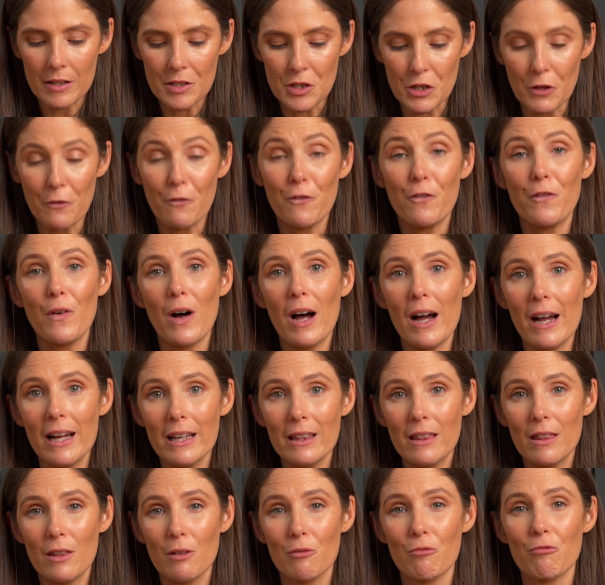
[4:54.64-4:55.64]

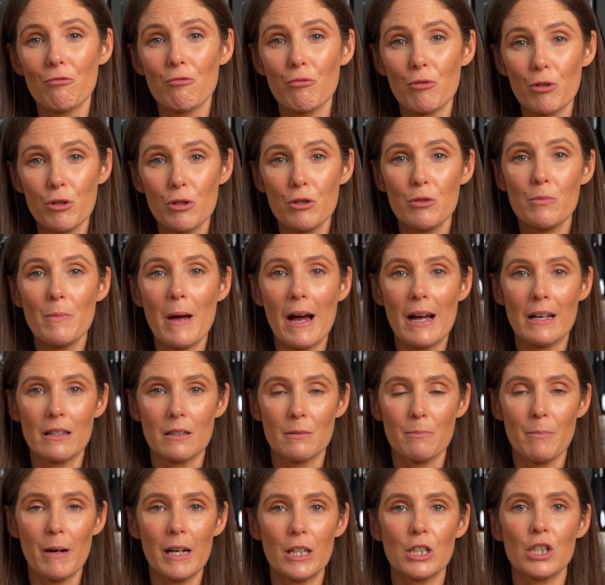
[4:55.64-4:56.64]
defied the room as
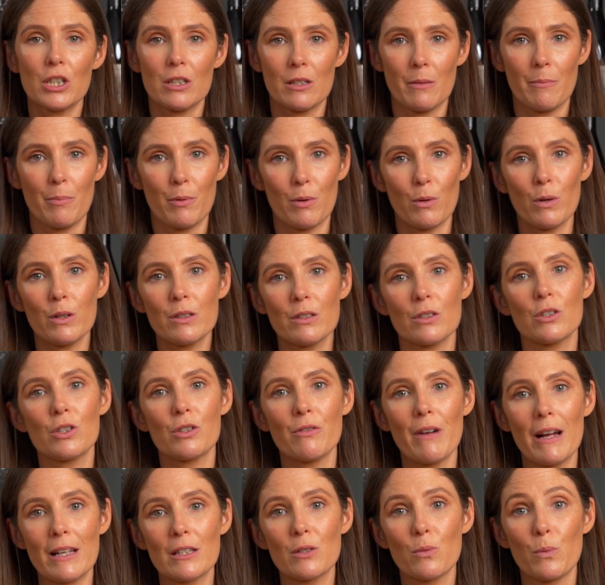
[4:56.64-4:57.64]
much as a Barossa
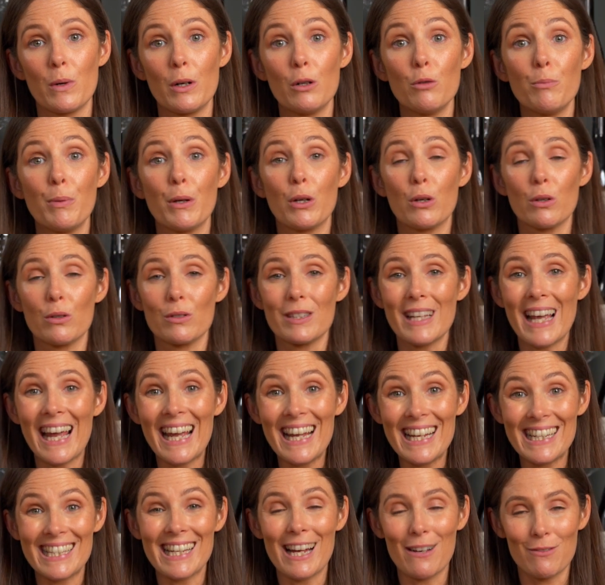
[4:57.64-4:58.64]
Shiraz will, because
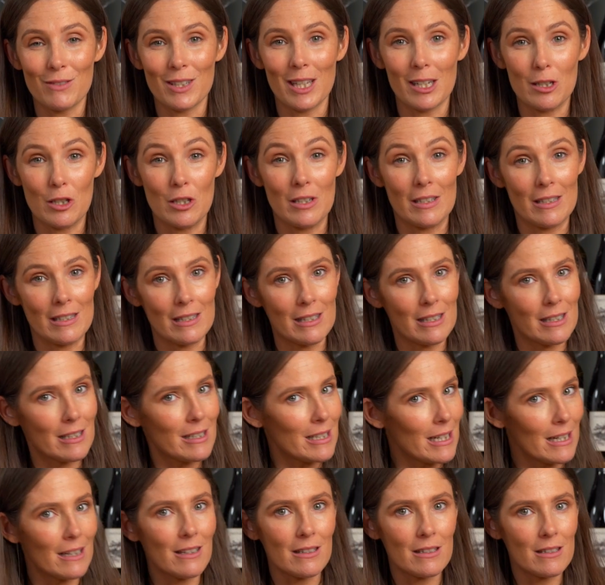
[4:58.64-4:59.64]
each have such a
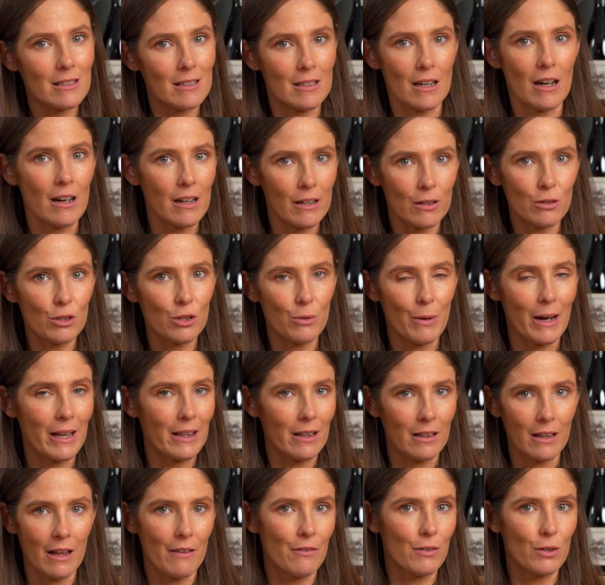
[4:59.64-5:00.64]
distinct style. You either
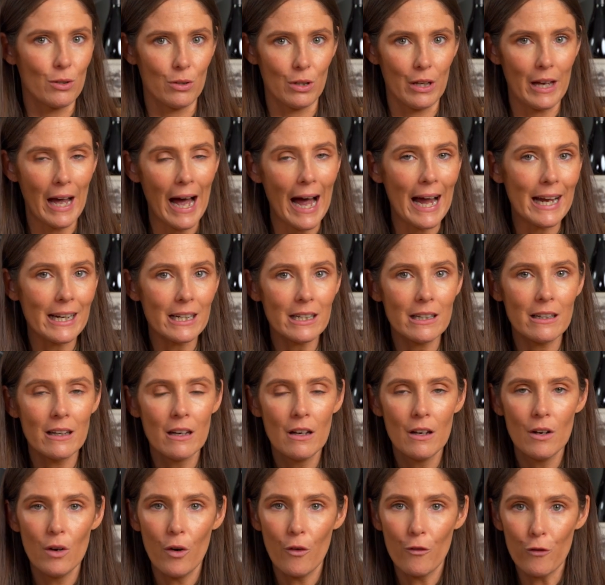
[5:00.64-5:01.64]
love it or you hate it.
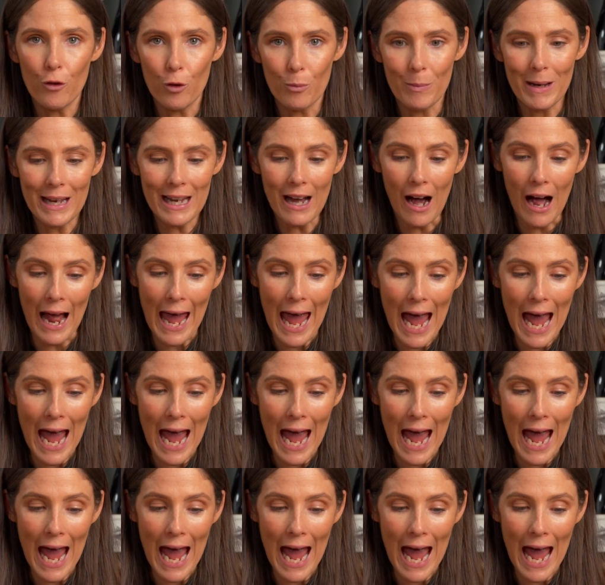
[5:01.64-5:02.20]
For me, I